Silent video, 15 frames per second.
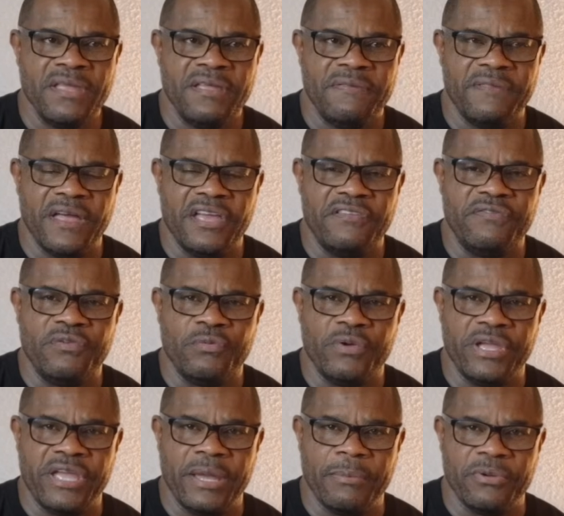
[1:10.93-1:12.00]
not in the
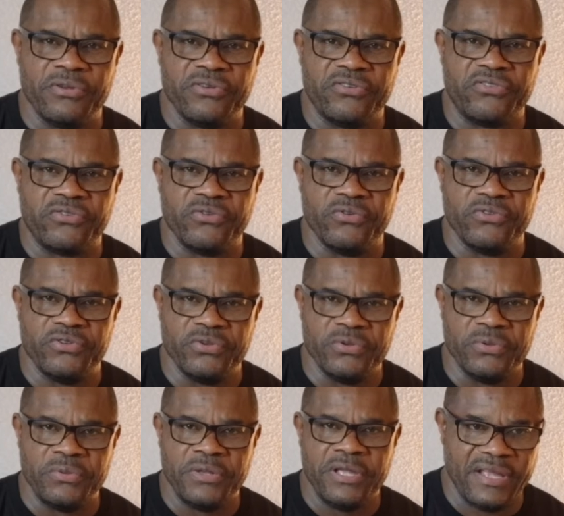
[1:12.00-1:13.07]
way I'm going to show
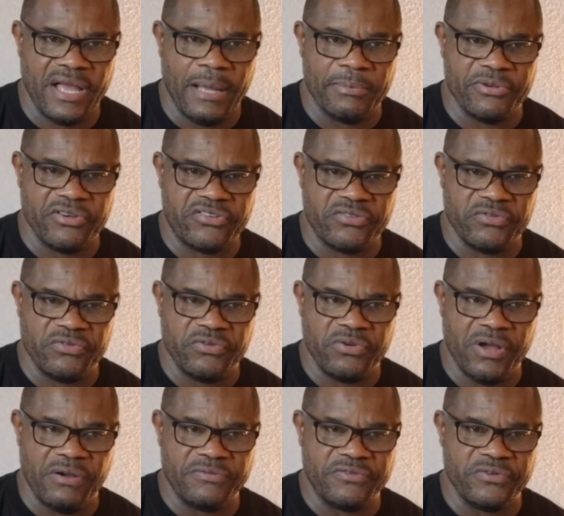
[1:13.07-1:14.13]
you. I'm going to show you
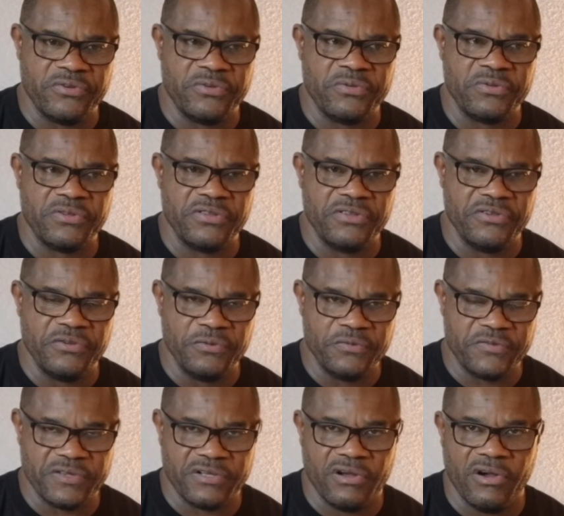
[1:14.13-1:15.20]
how to
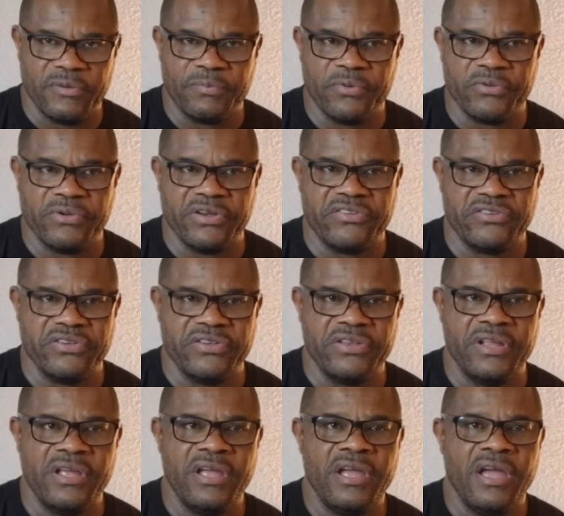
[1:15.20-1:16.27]
use the chord
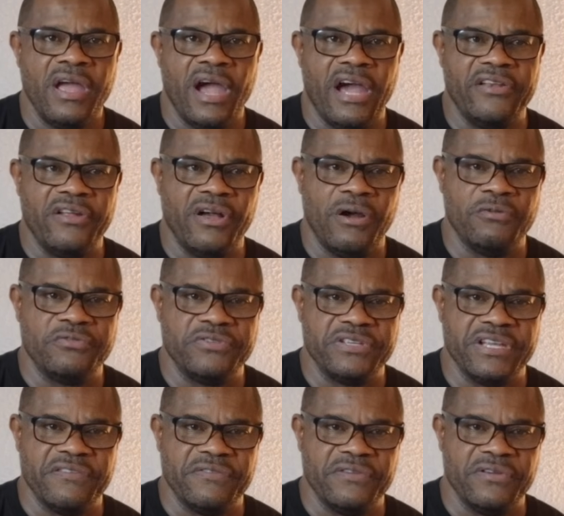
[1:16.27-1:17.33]
progression and how to
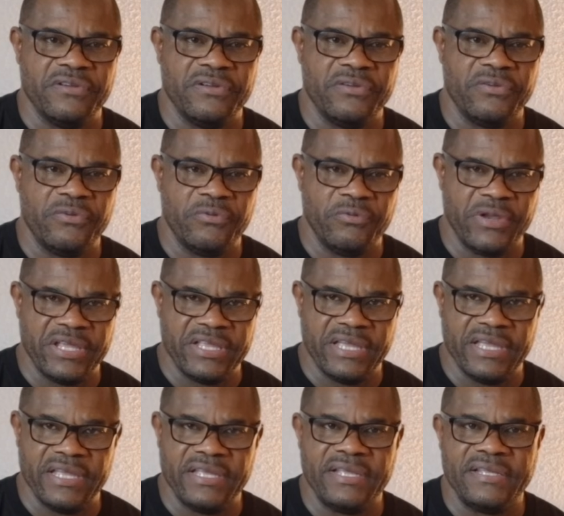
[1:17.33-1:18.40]
get the
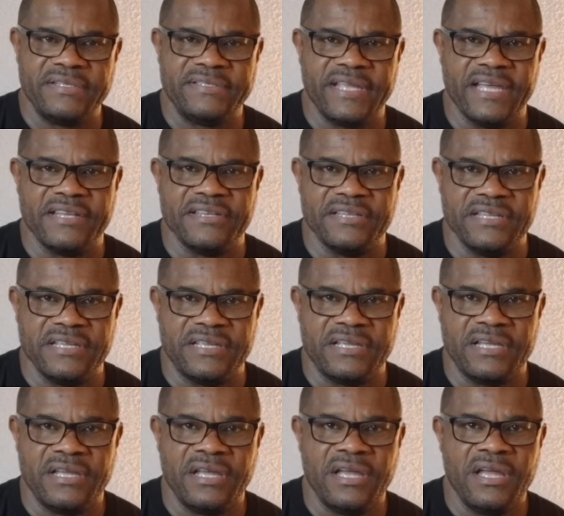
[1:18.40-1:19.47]
reggae
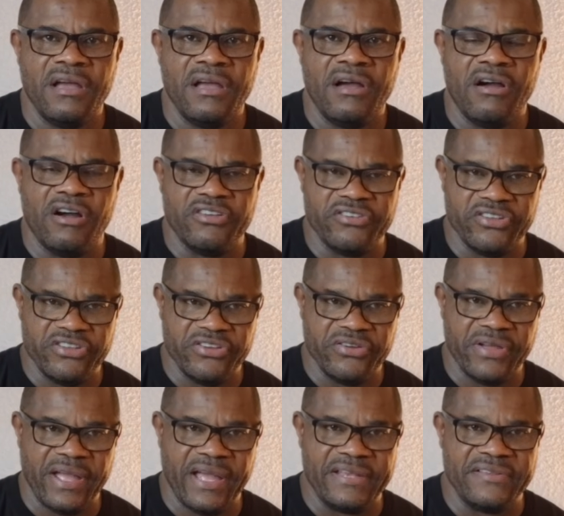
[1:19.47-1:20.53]
technique under
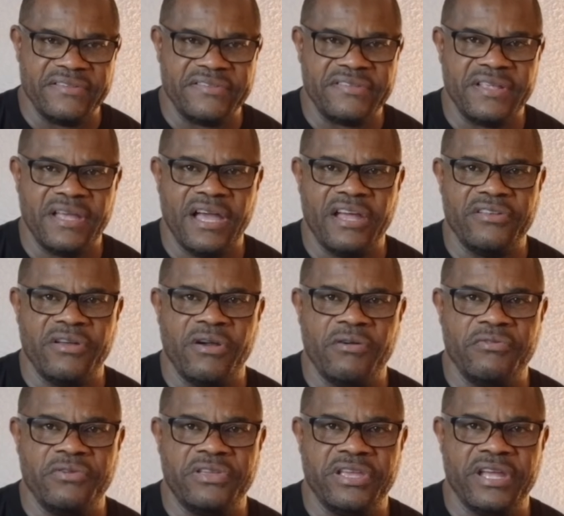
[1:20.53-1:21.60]
your hands and how
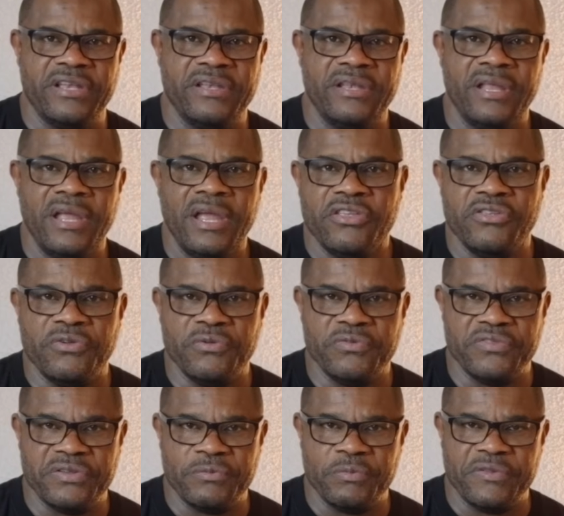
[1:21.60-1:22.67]
you can
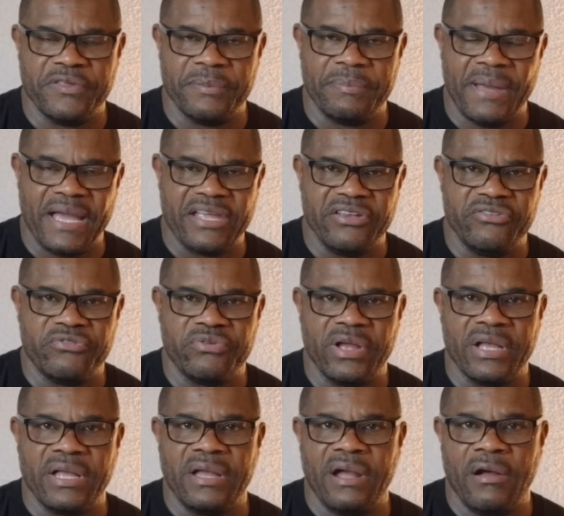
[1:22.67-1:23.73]
use it with a backing
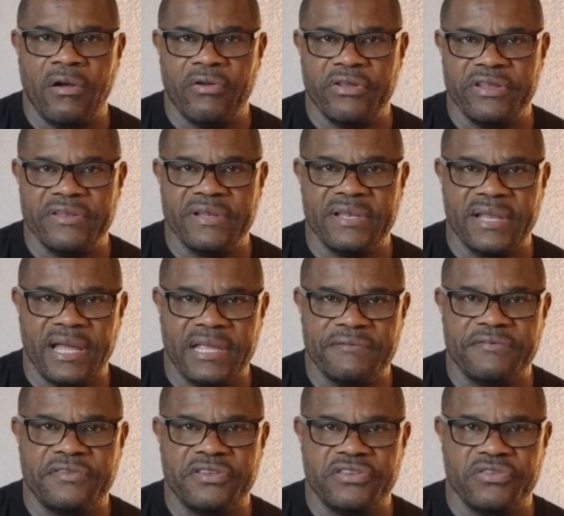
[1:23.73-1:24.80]
track or in a
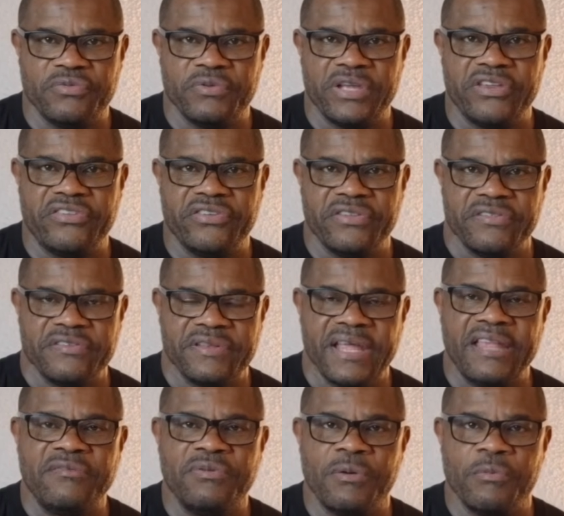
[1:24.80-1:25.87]
live situation. So
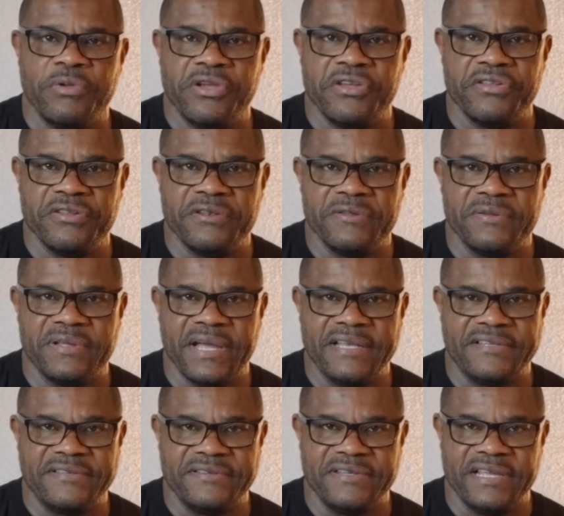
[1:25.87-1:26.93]
that's what we're going to look
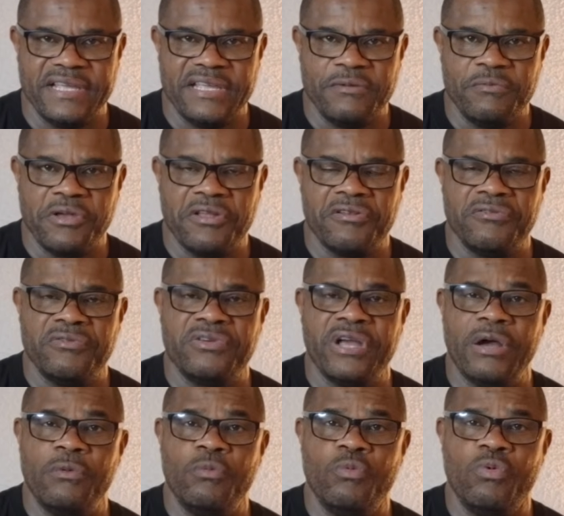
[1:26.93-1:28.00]
at today. We're going to look
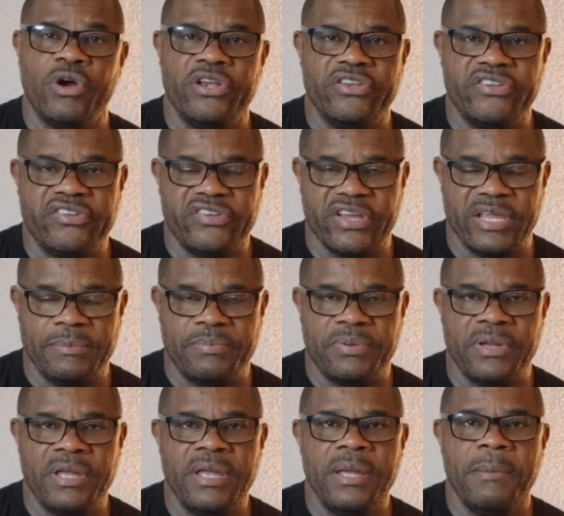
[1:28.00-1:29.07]
at one shape,
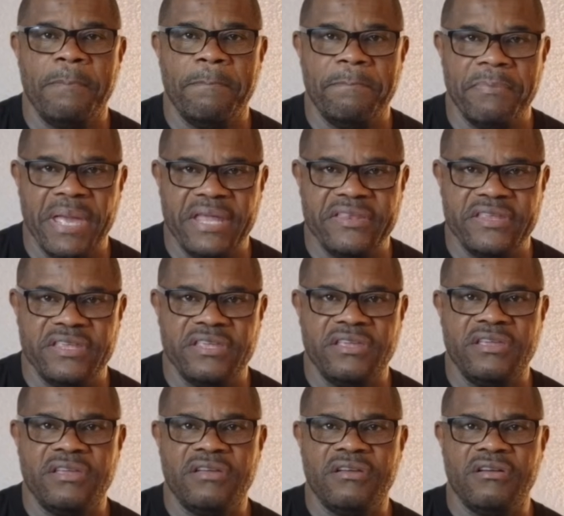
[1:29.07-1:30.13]

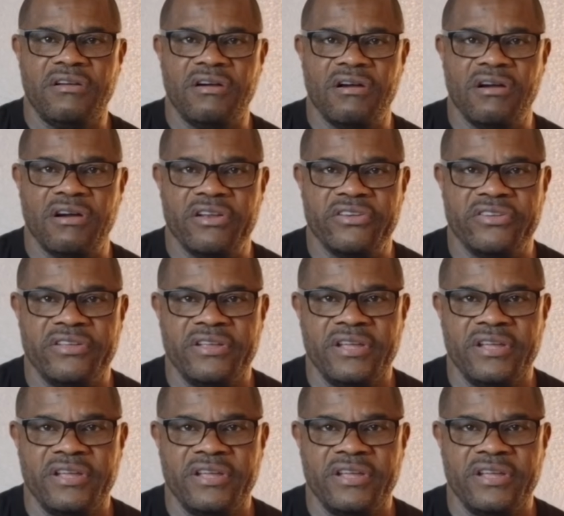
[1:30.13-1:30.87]
many chord